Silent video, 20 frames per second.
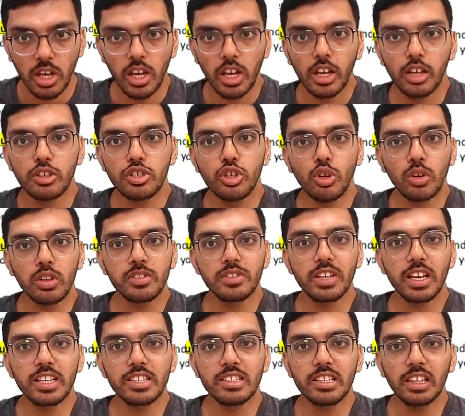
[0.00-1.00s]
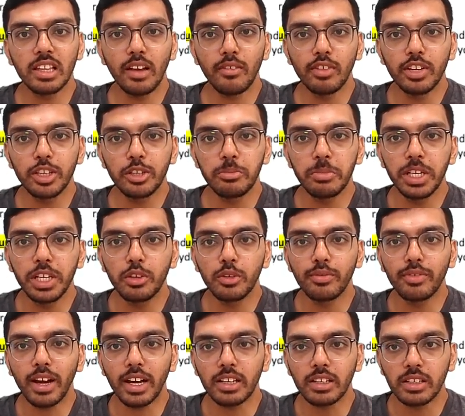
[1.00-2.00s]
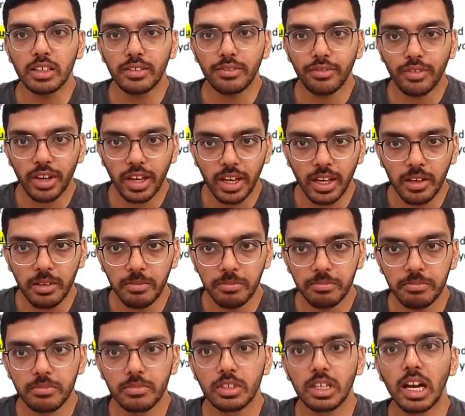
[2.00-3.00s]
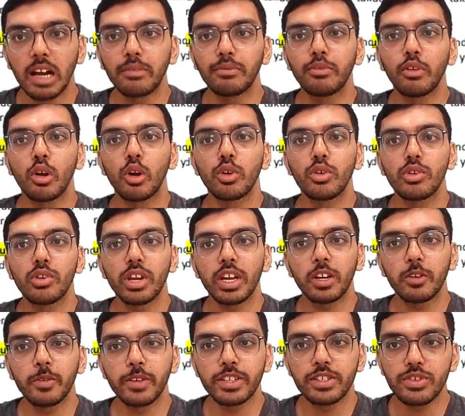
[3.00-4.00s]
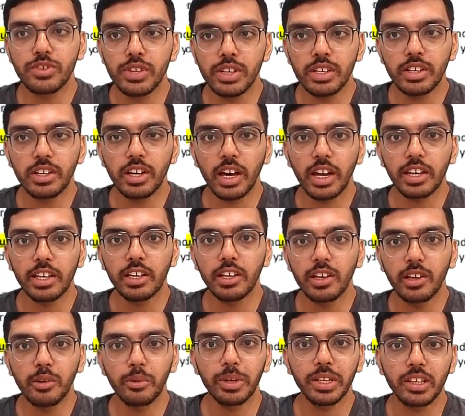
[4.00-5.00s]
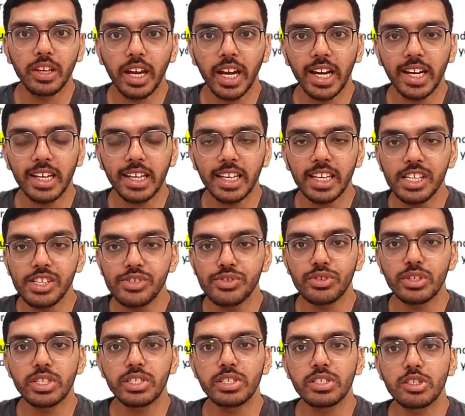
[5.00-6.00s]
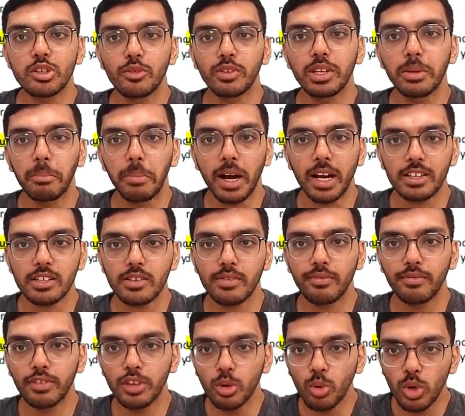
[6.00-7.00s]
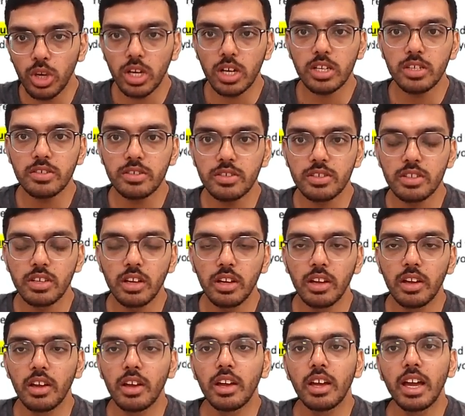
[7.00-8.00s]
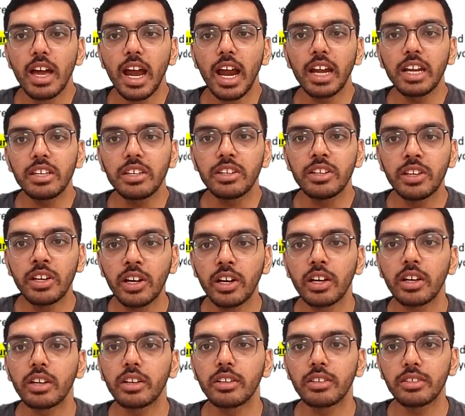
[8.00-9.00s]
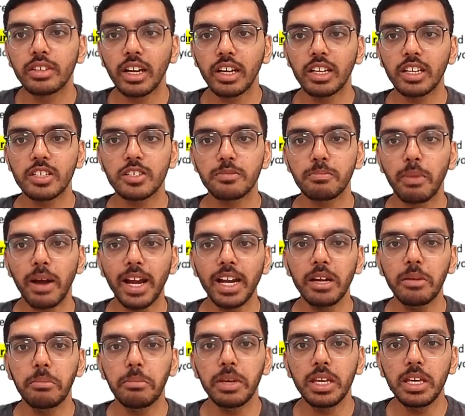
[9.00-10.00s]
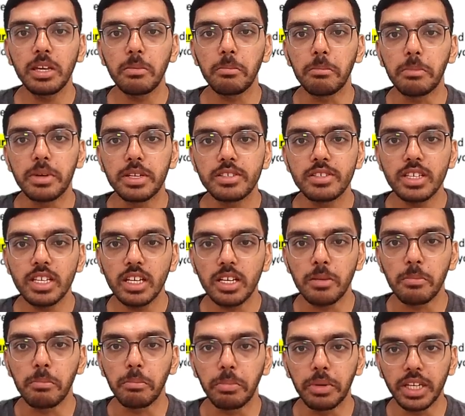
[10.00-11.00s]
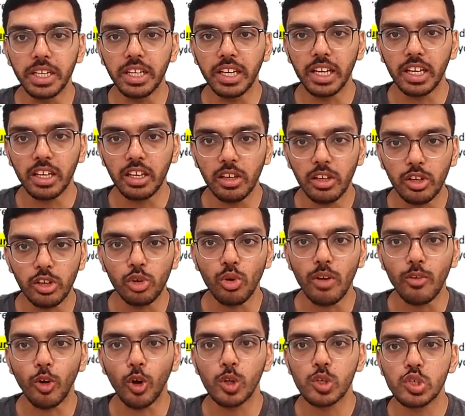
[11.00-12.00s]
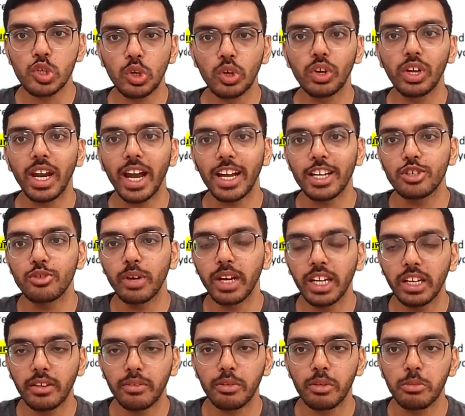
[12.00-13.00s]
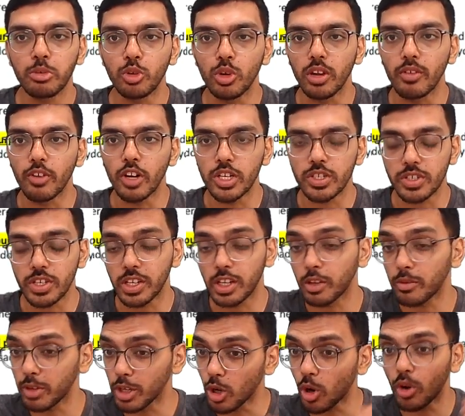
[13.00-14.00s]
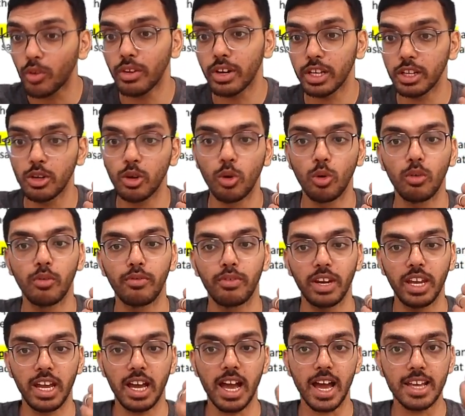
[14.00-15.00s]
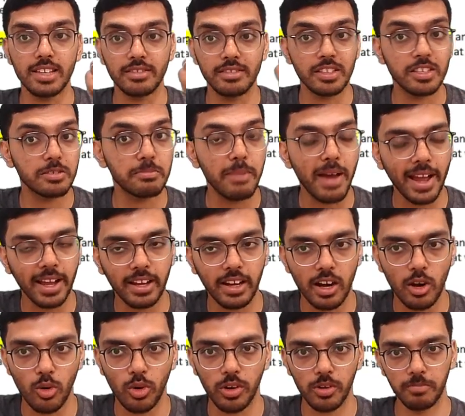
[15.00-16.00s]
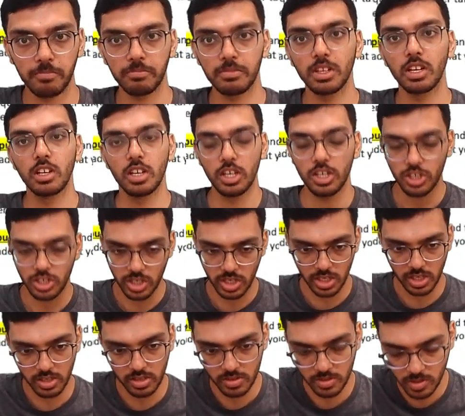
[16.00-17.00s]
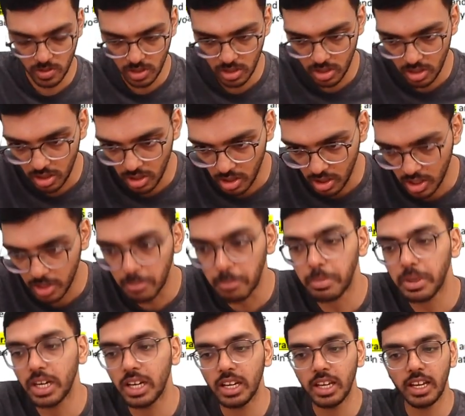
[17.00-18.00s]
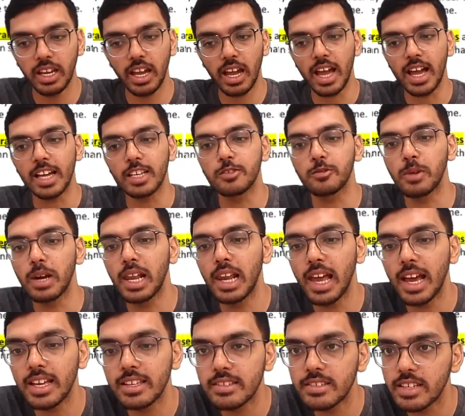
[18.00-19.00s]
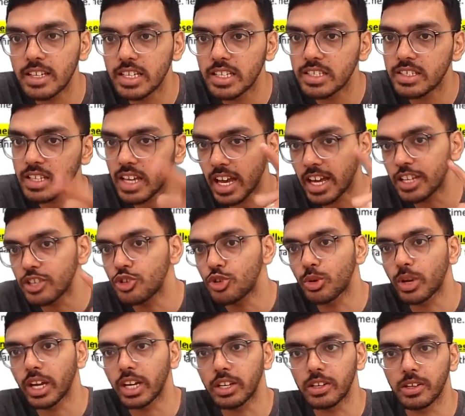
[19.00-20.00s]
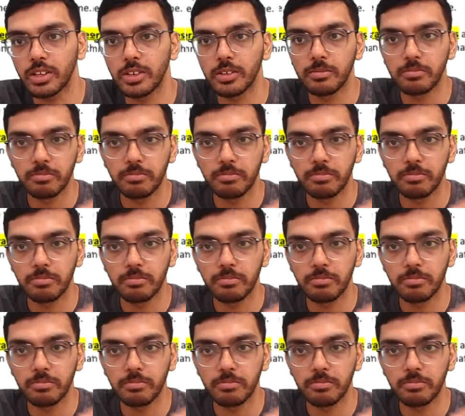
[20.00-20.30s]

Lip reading: Now John says, lovely to meet you finally, Freya. I've followed your equestrian career with great interest over the past few years. And hear that despite being busy competing, you have also graduated from university. We already know Freya has this background. She is competing as well as is educated.